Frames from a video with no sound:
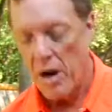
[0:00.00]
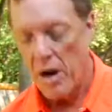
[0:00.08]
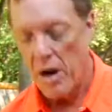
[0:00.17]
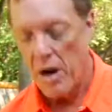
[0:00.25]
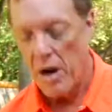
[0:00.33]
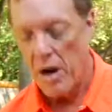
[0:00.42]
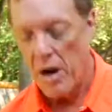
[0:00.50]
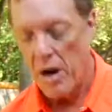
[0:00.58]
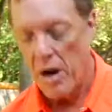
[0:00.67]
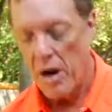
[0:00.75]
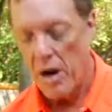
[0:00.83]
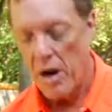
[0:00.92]

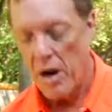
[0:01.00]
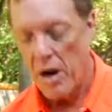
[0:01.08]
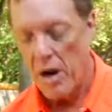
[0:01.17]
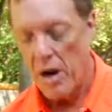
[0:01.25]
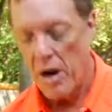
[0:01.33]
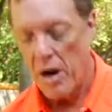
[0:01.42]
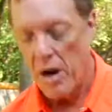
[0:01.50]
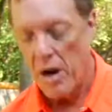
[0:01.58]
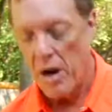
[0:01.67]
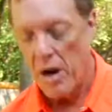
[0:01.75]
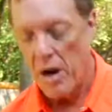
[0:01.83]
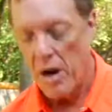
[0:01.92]

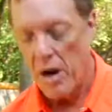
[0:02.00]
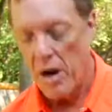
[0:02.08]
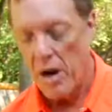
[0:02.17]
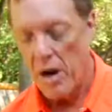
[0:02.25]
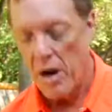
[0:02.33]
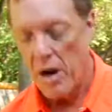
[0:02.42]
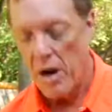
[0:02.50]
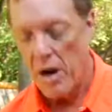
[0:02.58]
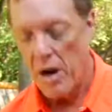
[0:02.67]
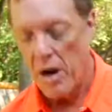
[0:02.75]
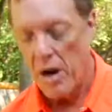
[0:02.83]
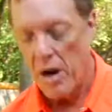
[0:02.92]

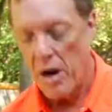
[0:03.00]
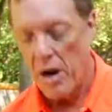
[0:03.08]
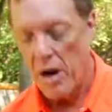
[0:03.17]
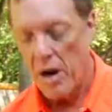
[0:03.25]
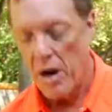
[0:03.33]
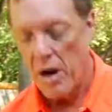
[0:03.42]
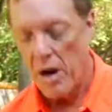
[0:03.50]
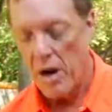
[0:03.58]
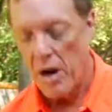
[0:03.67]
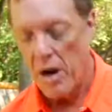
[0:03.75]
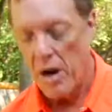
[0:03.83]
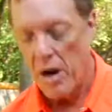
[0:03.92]

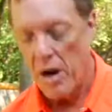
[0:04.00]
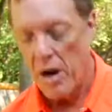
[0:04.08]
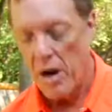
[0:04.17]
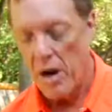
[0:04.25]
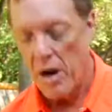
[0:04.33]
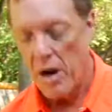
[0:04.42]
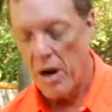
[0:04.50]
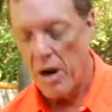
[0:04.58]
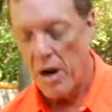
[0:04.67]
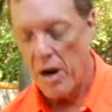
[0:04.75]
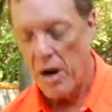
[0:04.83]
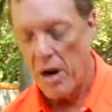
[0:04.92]

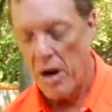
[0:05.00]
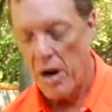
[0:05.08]
[no speech]